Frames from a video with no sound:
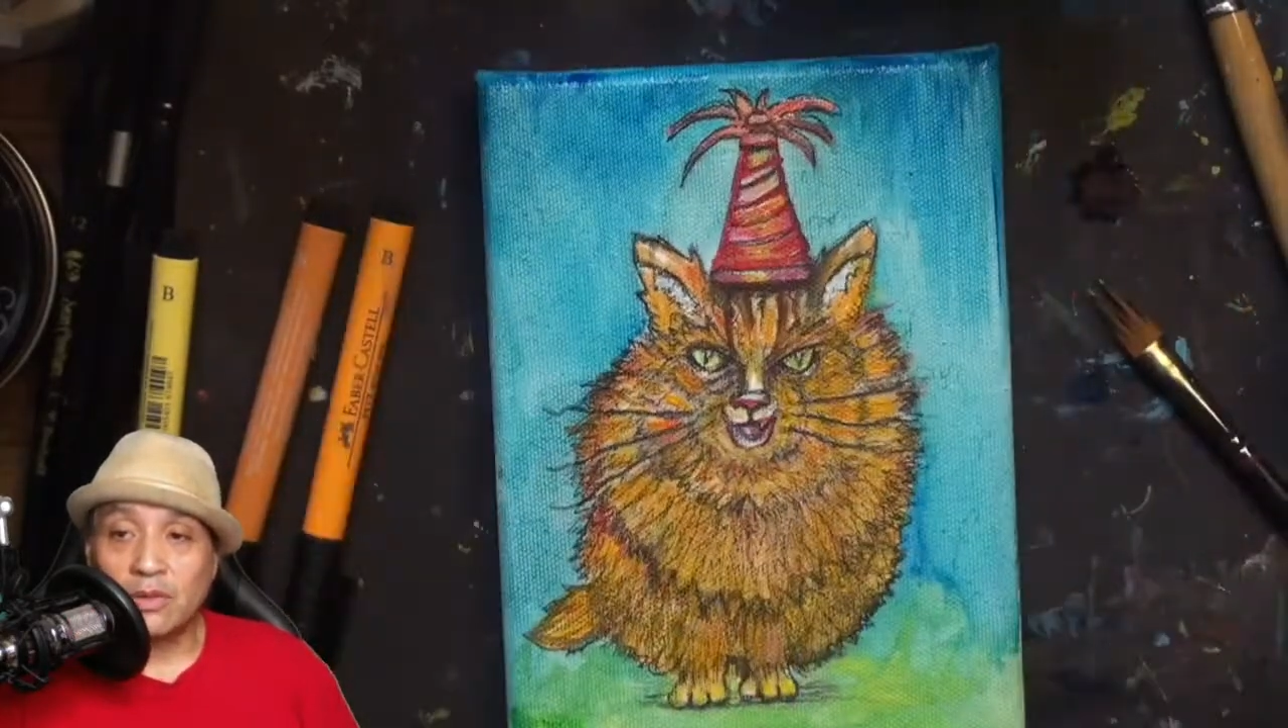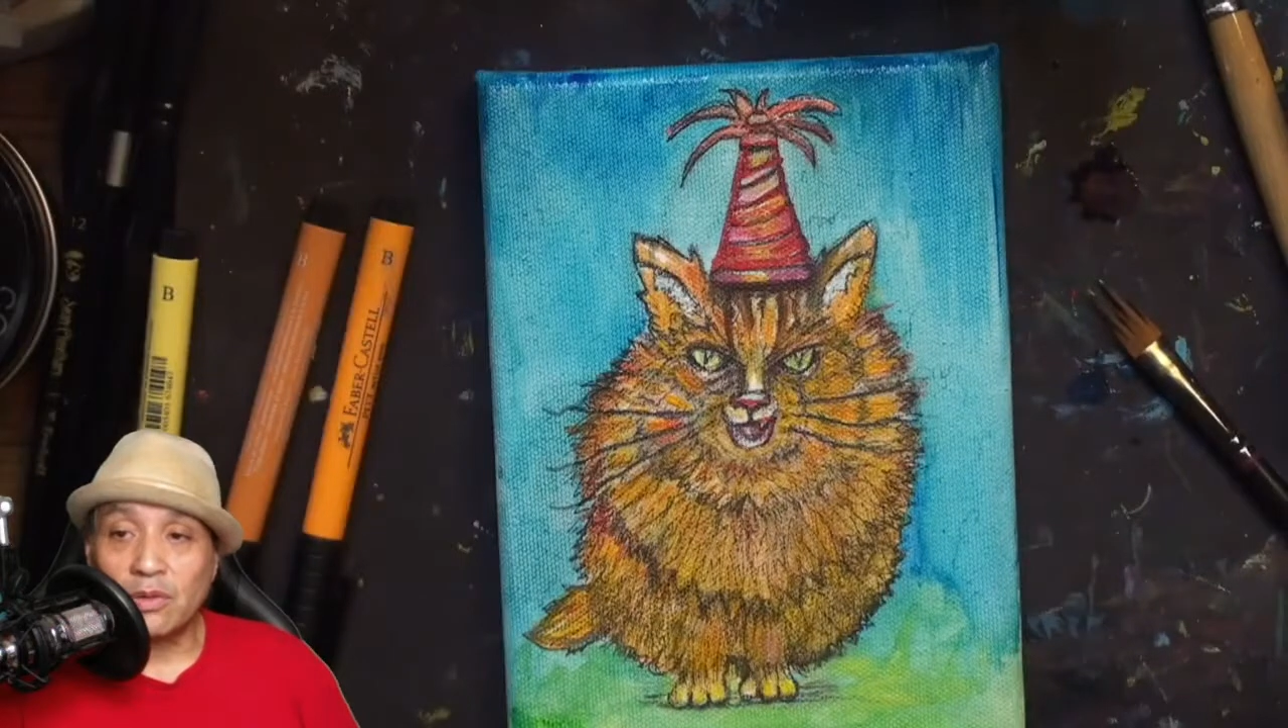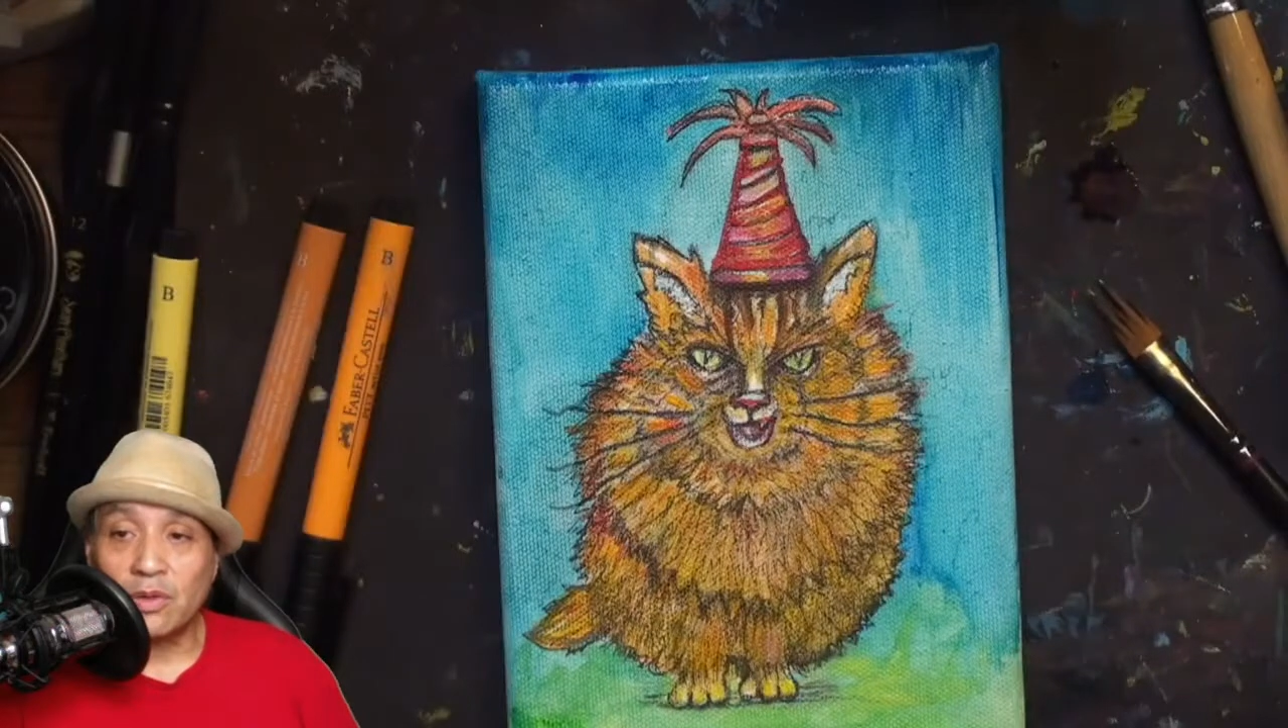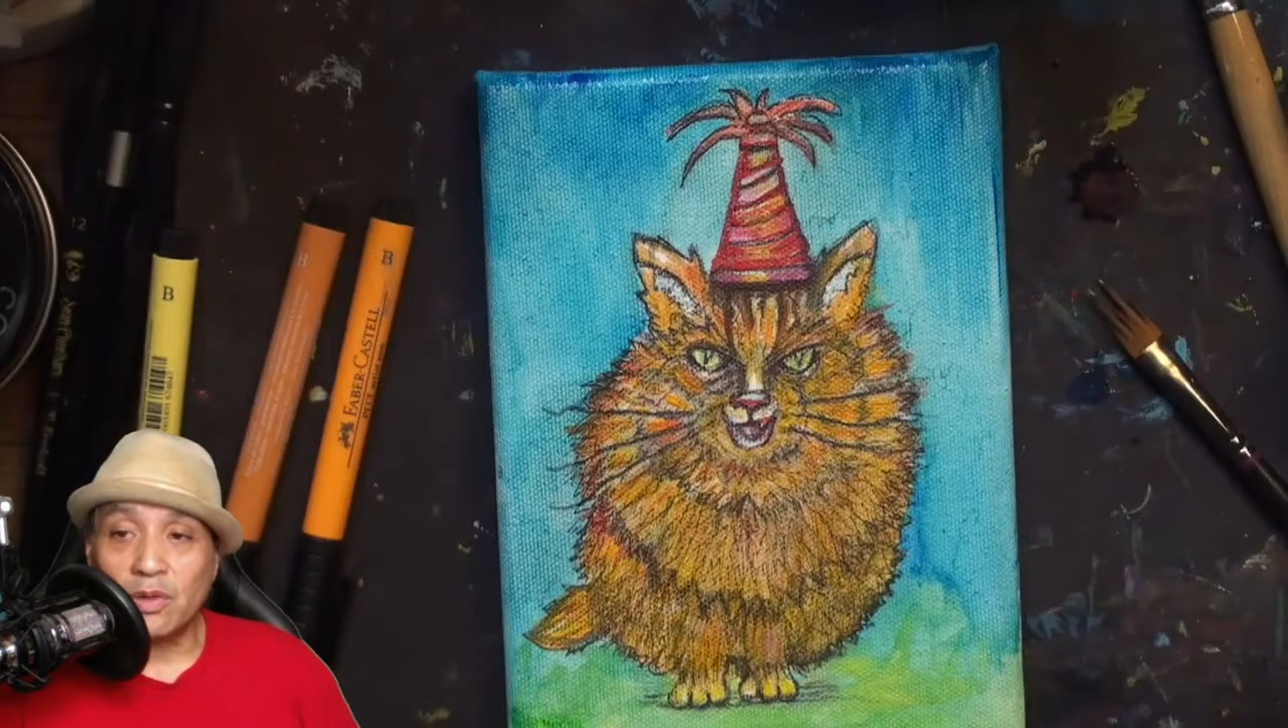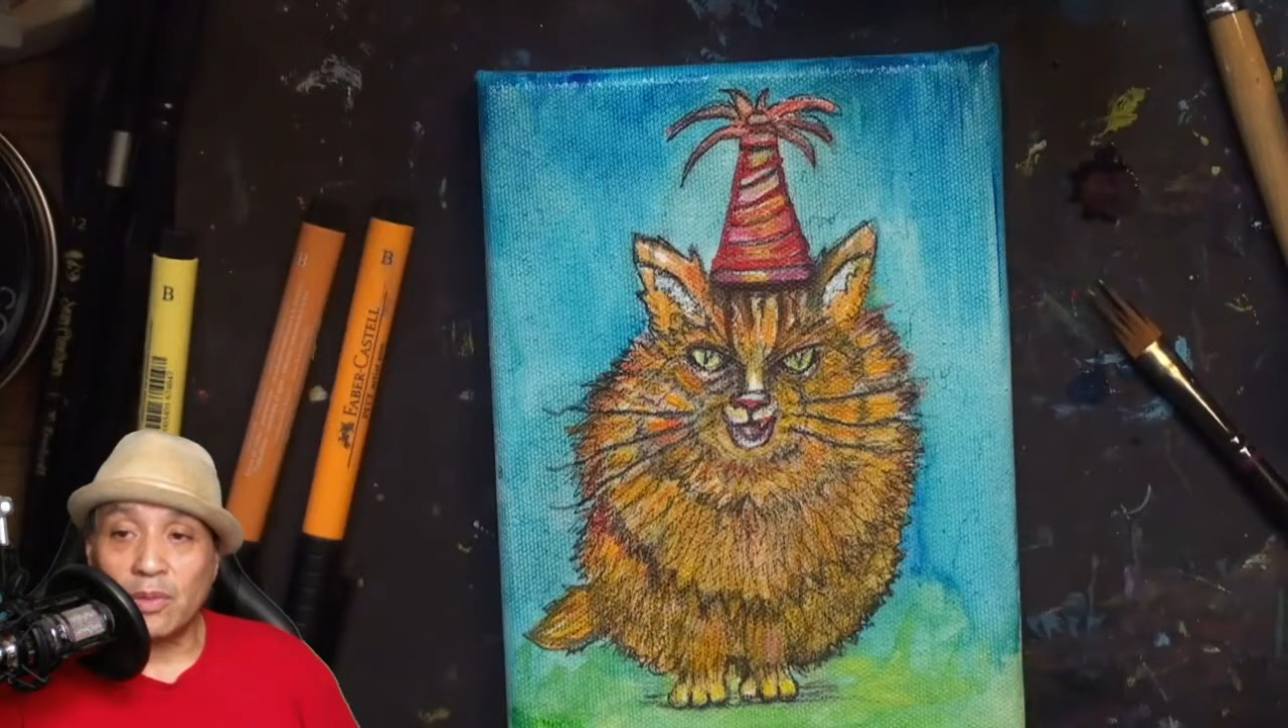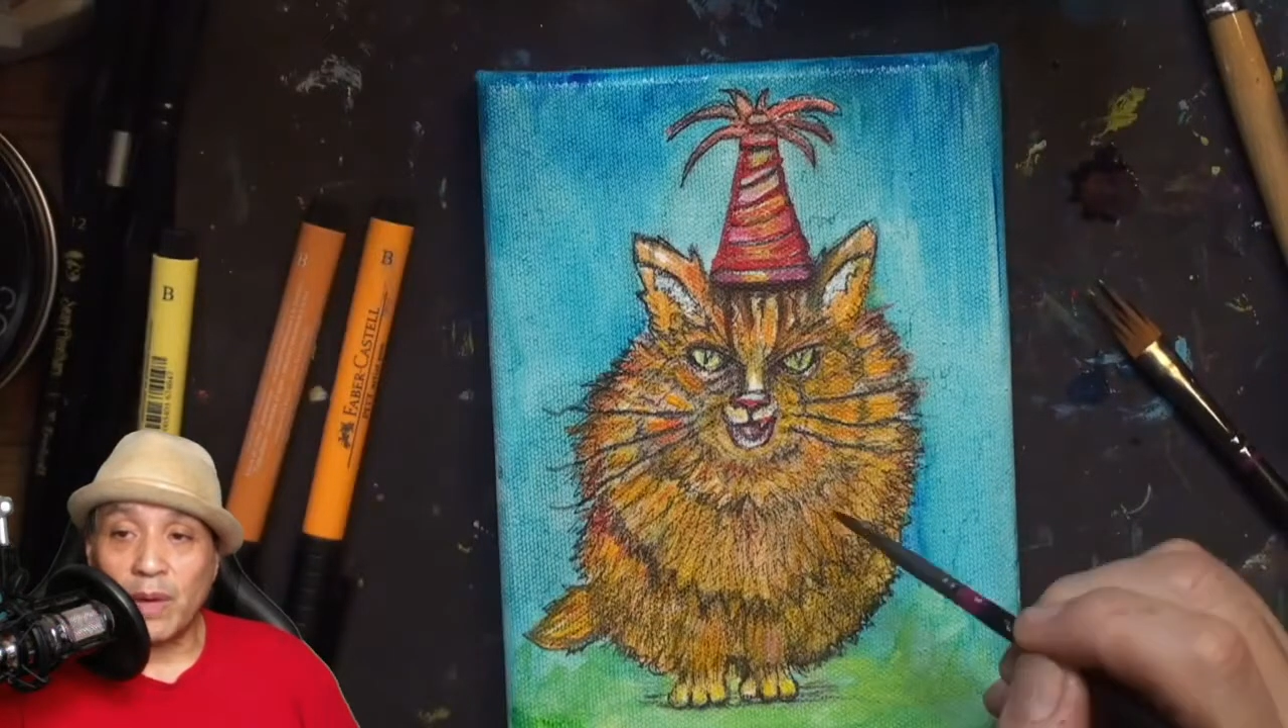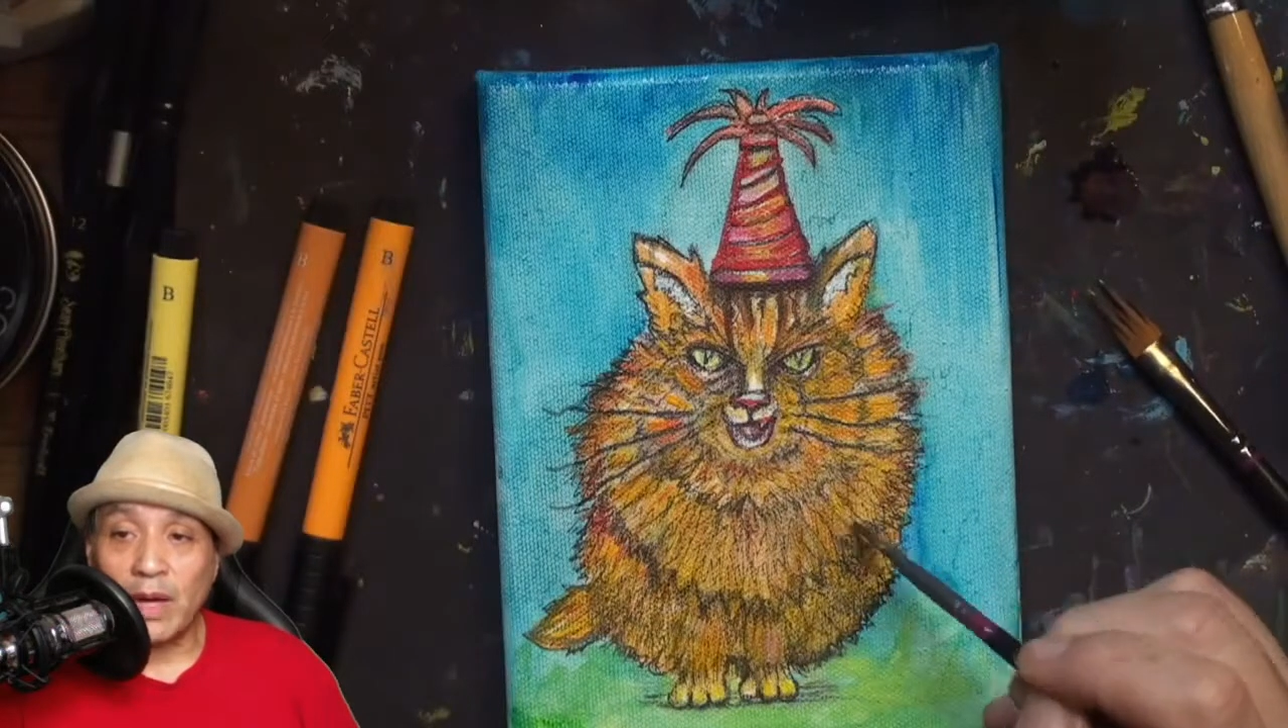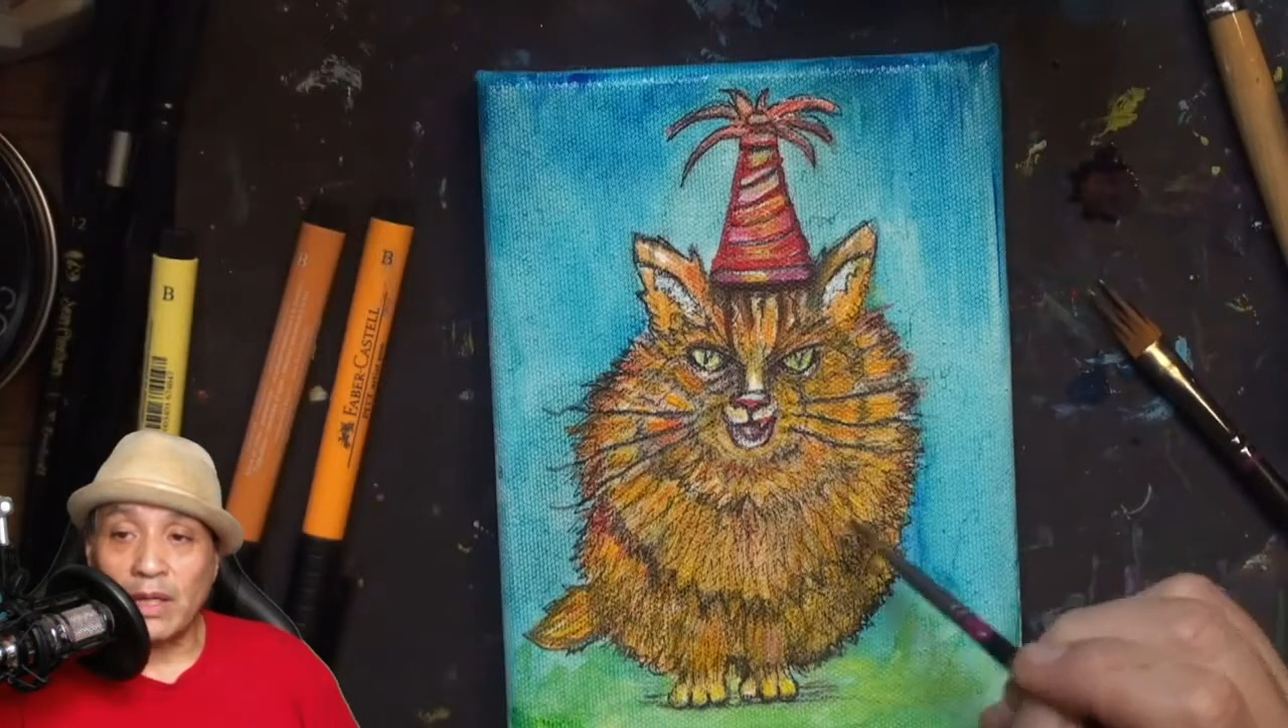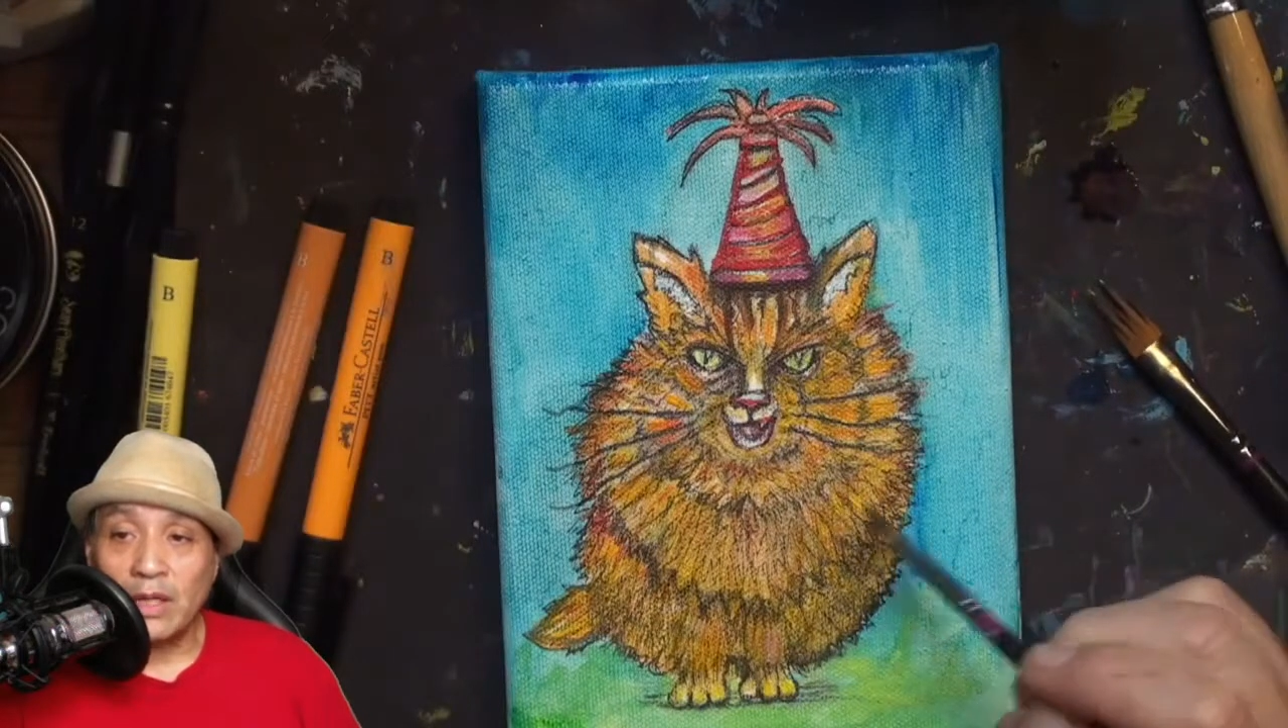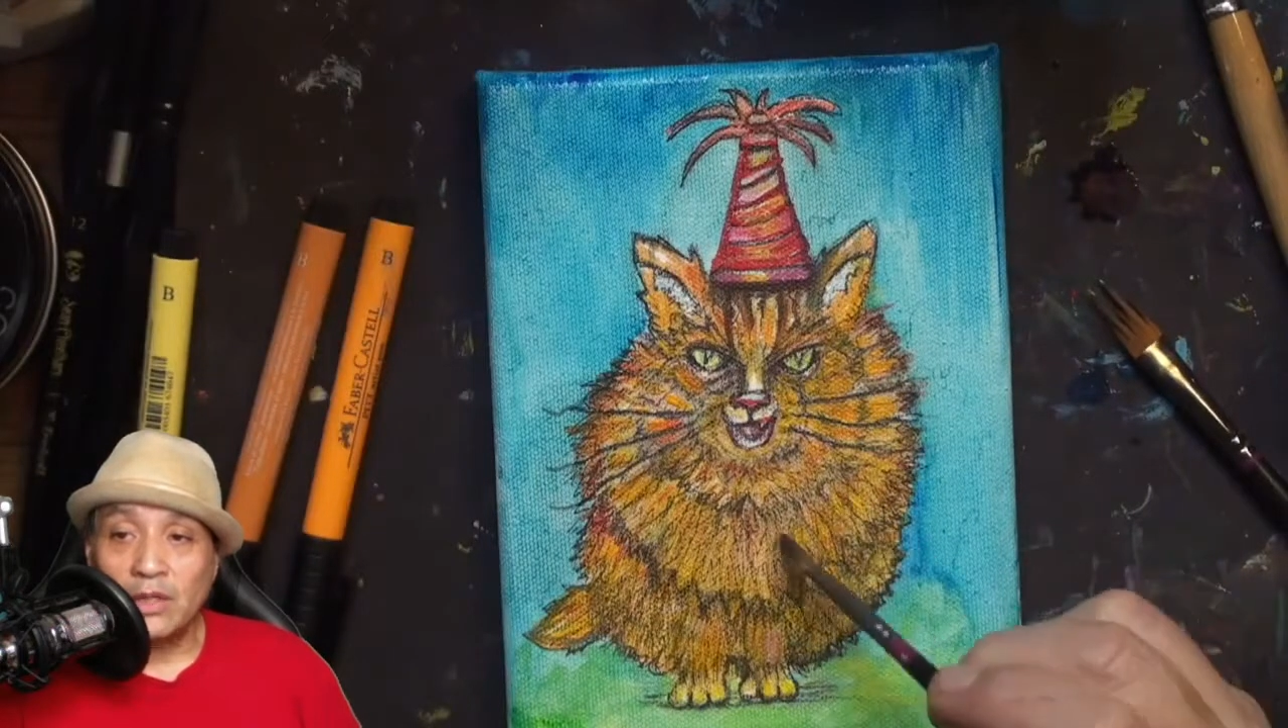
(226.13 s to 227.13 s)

do it by